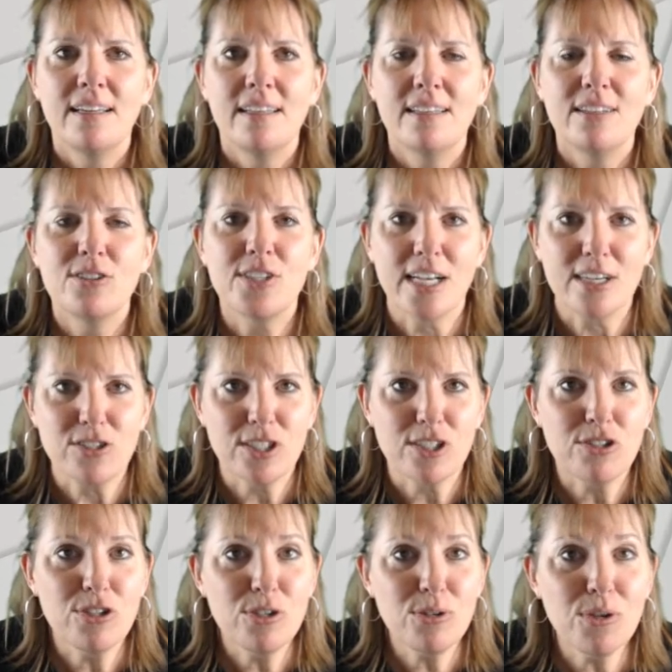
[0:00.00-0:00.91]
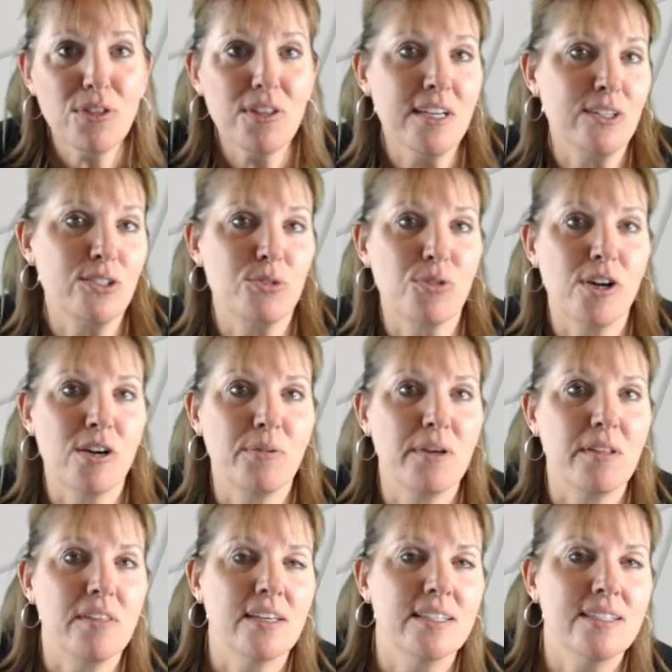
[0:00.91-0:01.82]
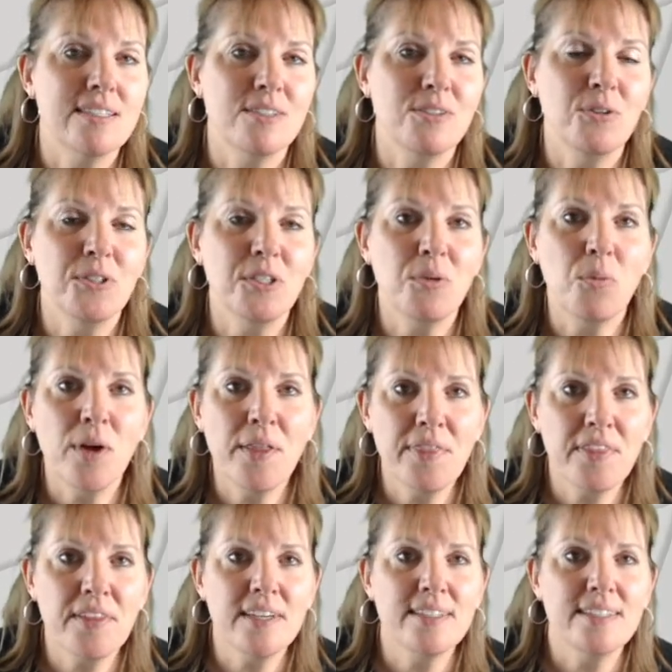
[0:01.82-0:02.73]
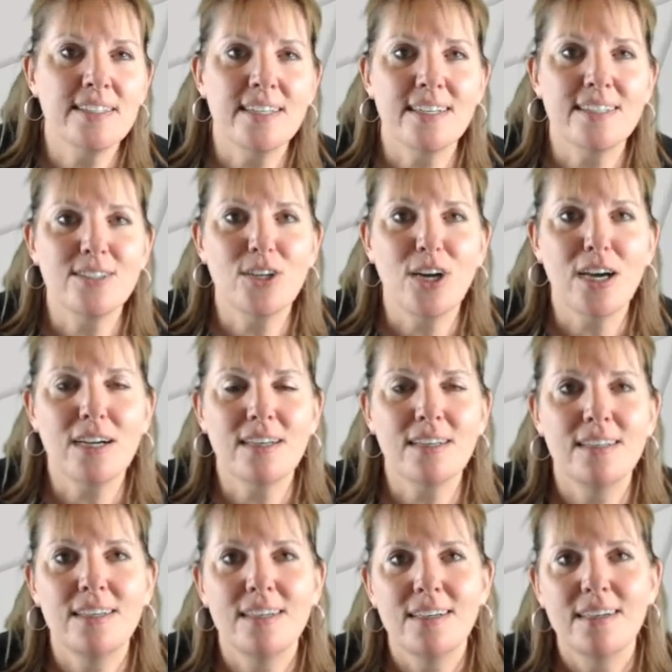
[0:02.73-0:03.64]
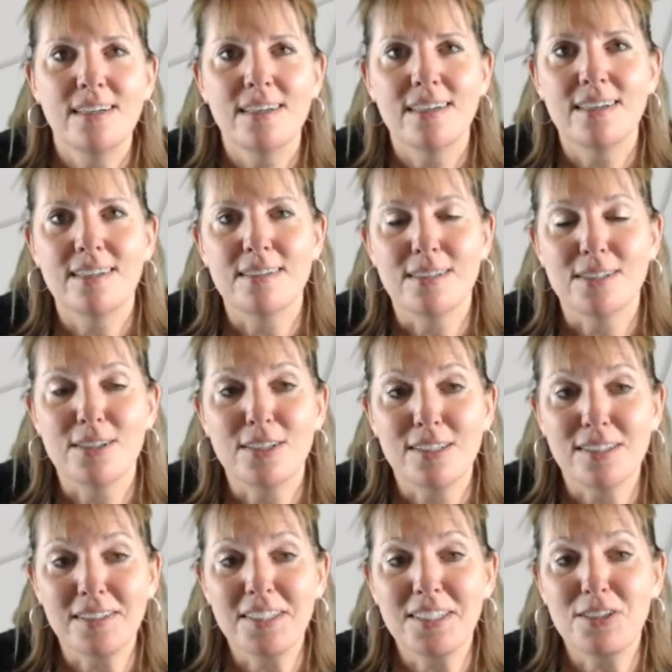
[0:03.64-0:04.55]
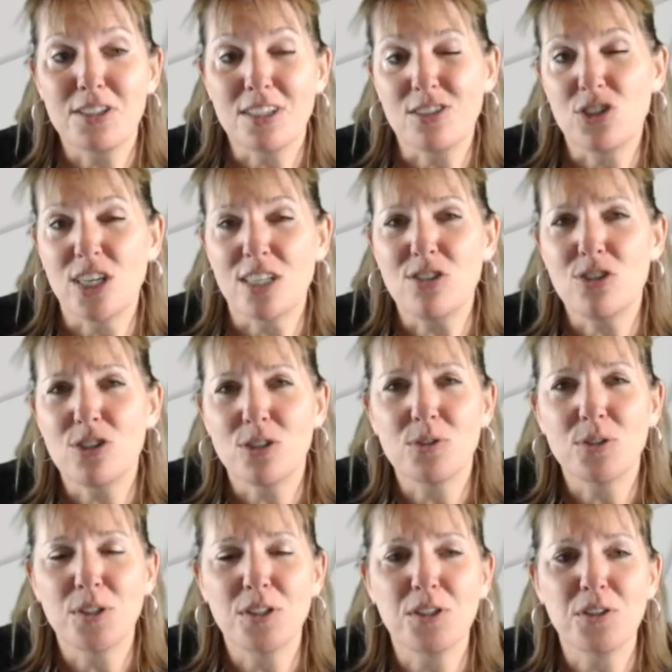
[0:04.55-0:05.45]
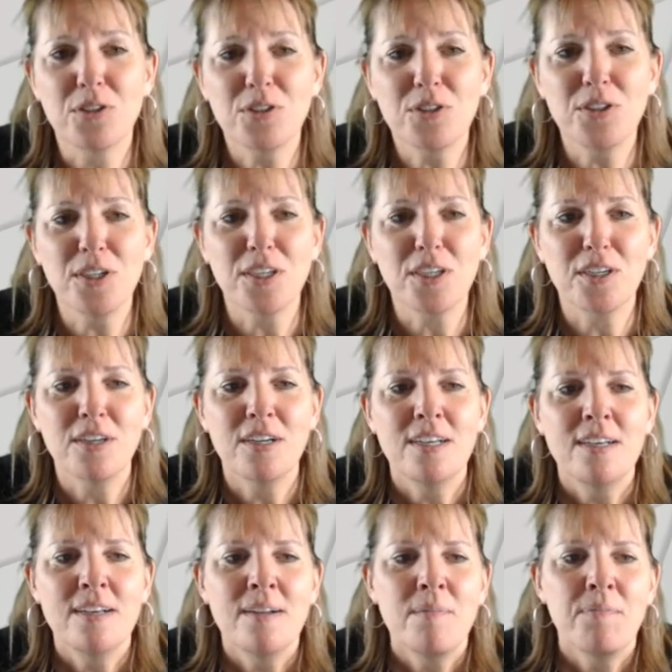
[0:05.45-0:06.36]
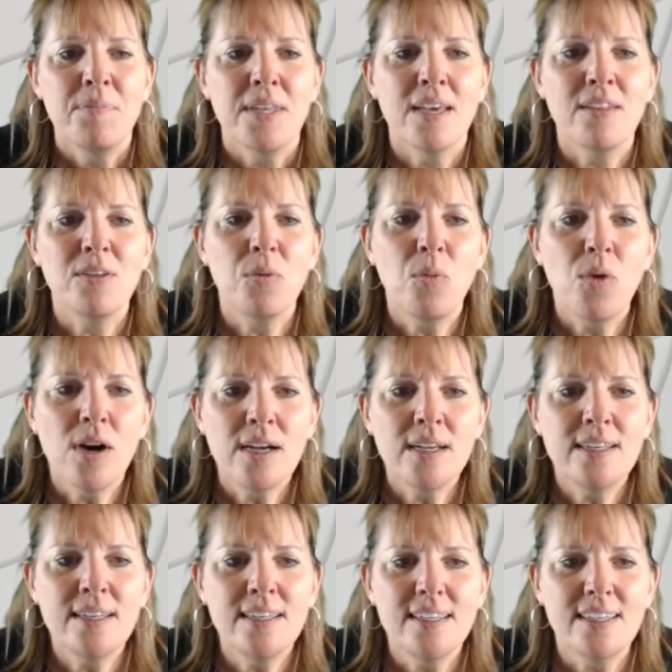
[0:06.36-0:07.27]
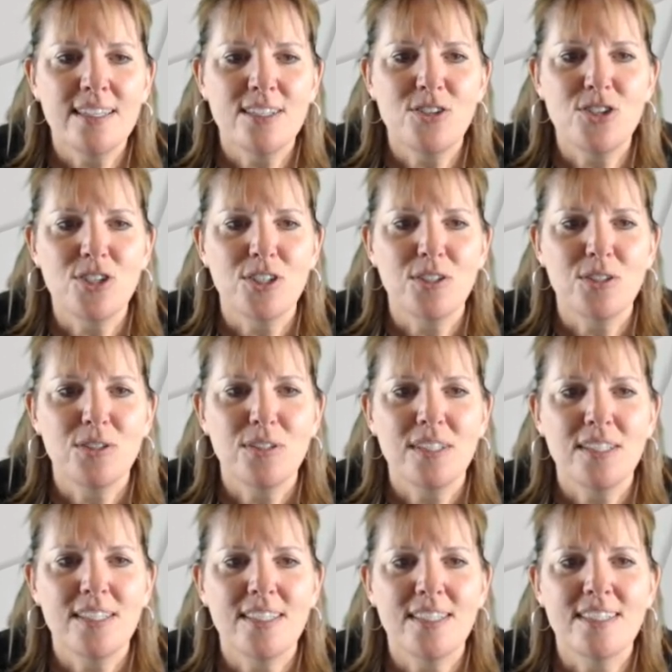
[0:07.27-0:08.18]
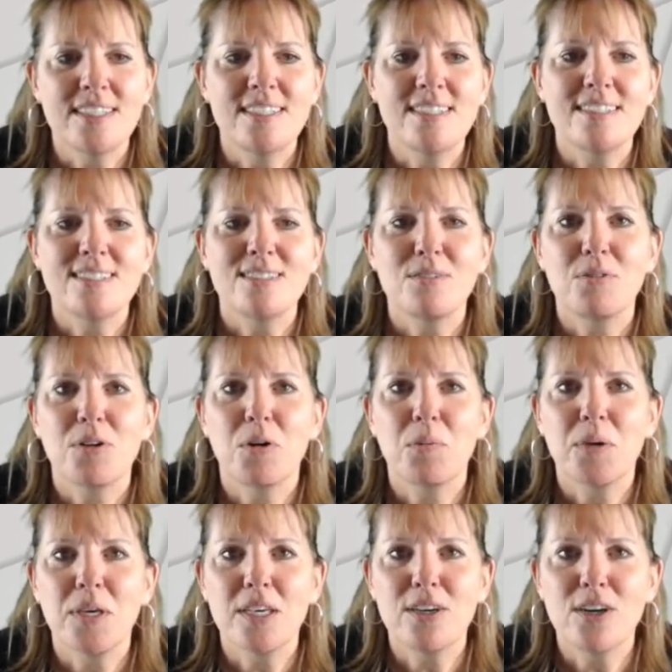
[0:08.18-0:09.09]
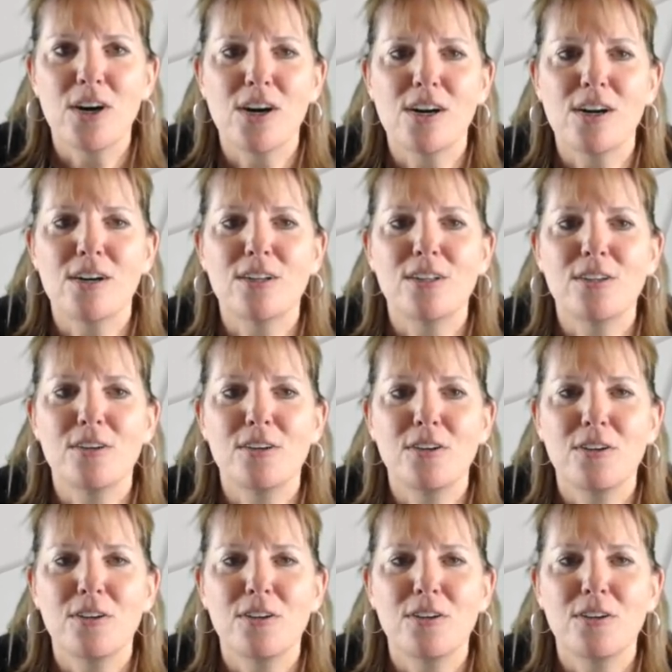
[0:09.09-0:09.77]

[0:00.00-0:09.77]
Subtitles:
There's actually 2 things wrong with this, and only 1 thing did I talk or at least suggest to you a little earlier. And the one issue is what we call